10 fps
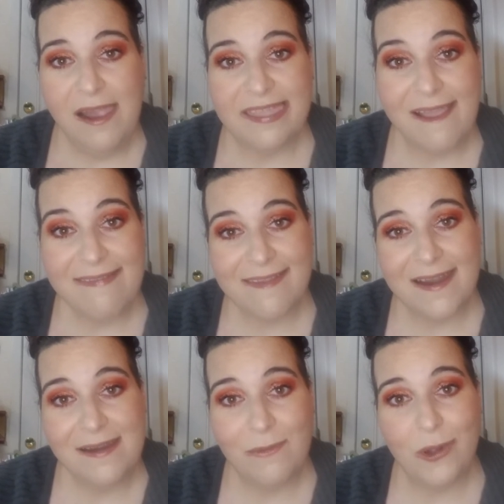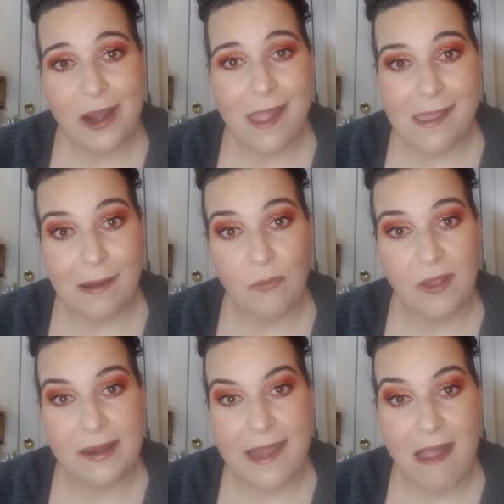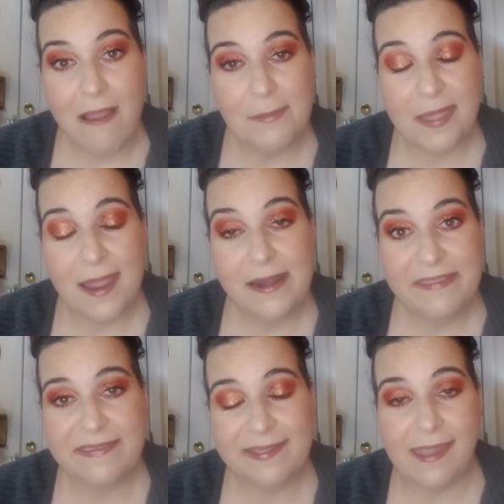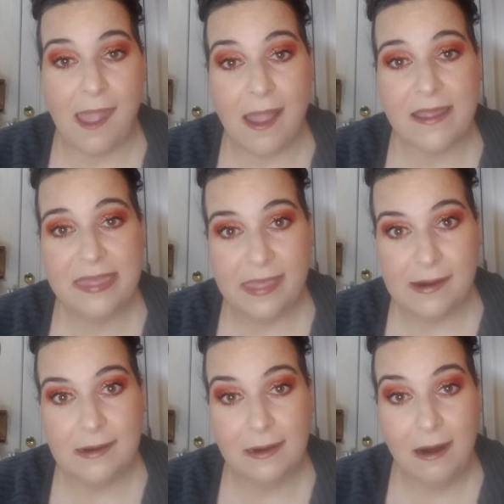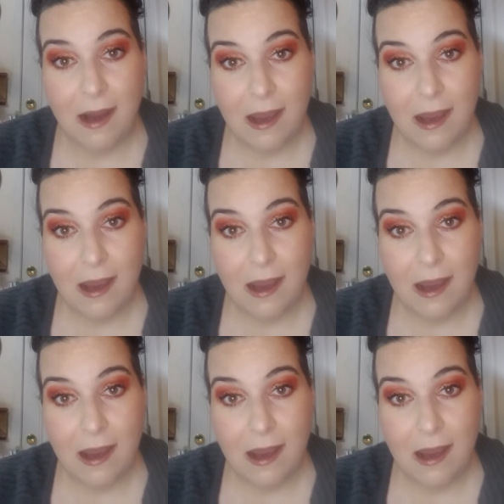that's kind of where I am right now. I'm kind of stuck there.